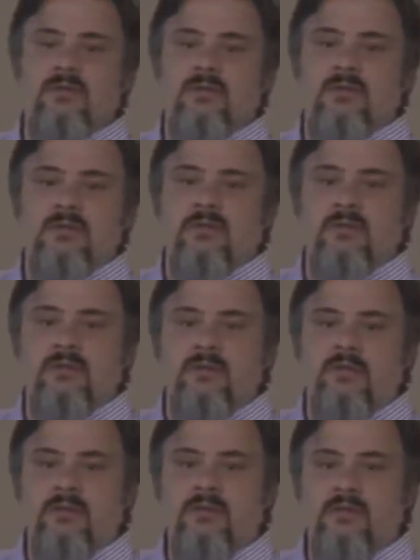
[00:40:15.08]
Almost like a
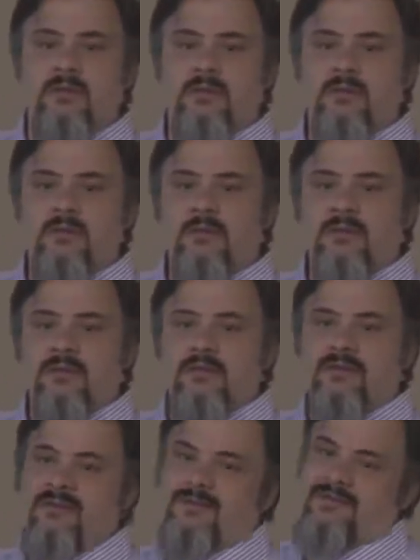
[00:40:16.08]
top 10.
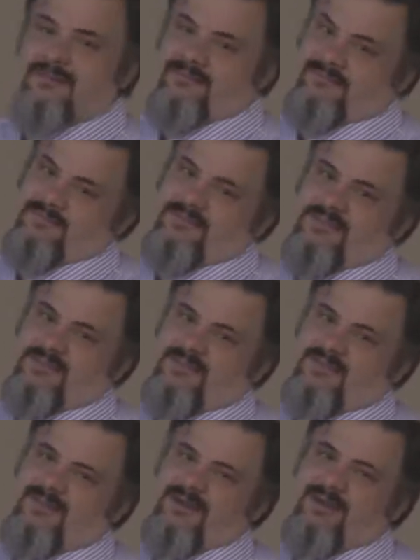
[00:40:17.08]
So
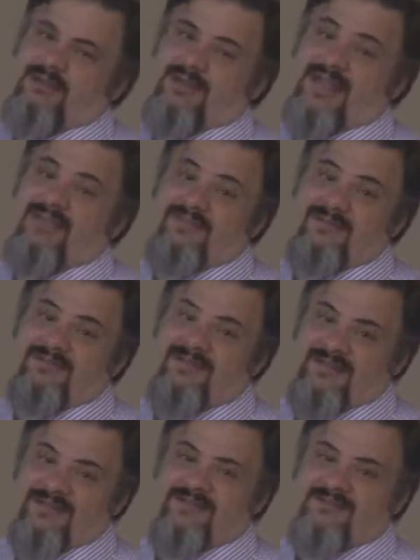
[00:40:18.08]
what about number 11?
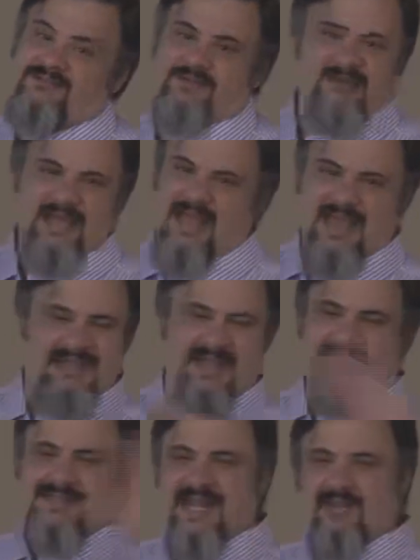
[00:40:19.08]
They,
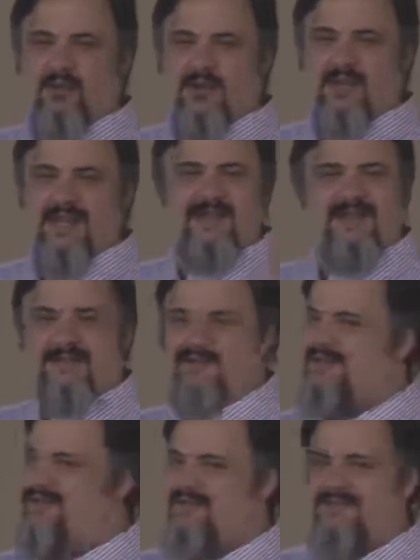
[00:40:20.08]
Get the tenant working and
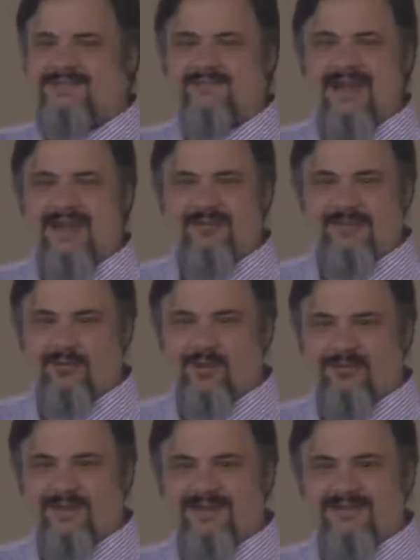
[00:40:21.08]
that doesn't matter
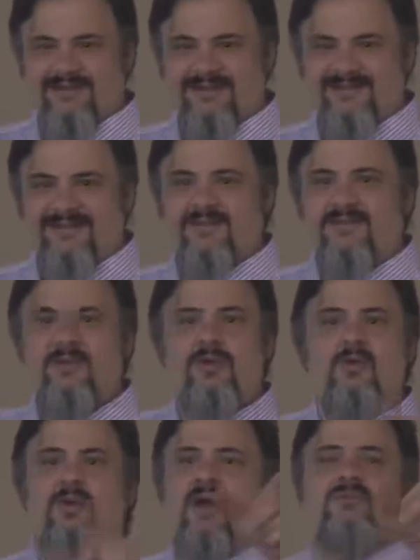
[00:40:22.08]
anymore, right?
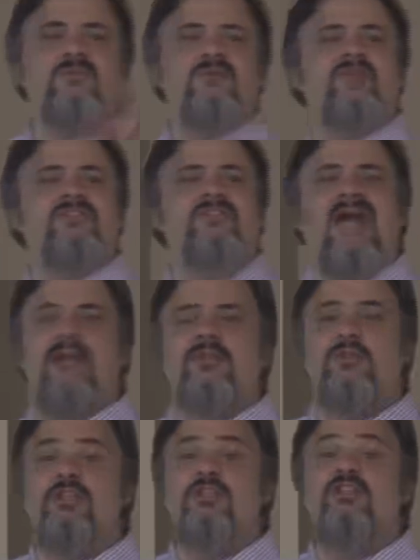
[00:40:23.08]
Who else? Who else has
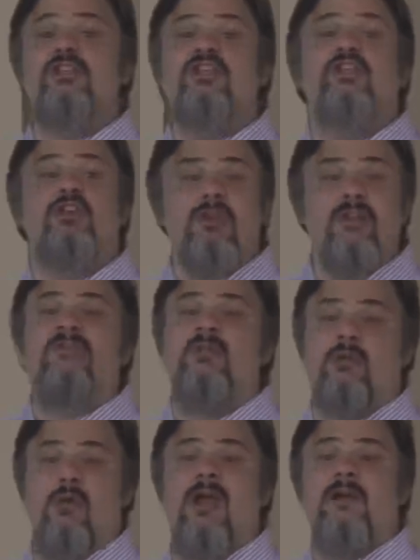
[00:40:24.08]
gotten good security
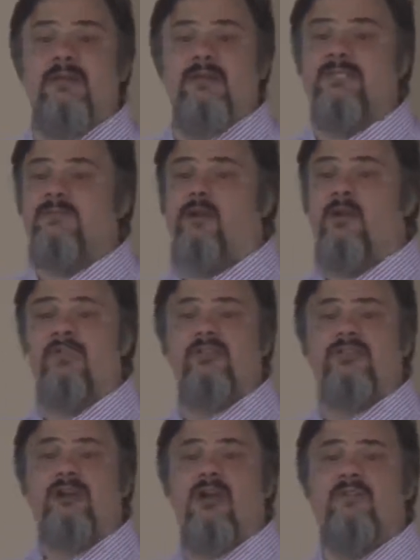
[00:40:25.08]
requirements as part of
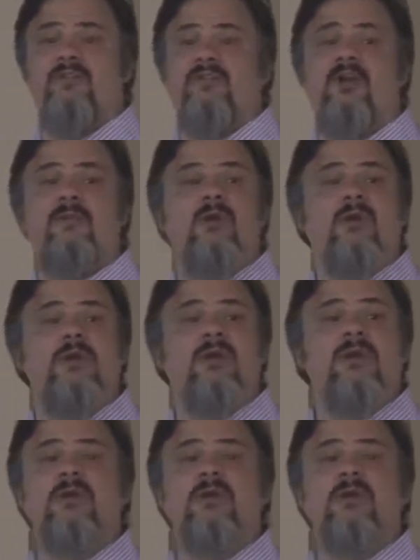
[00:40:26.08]
their software development work?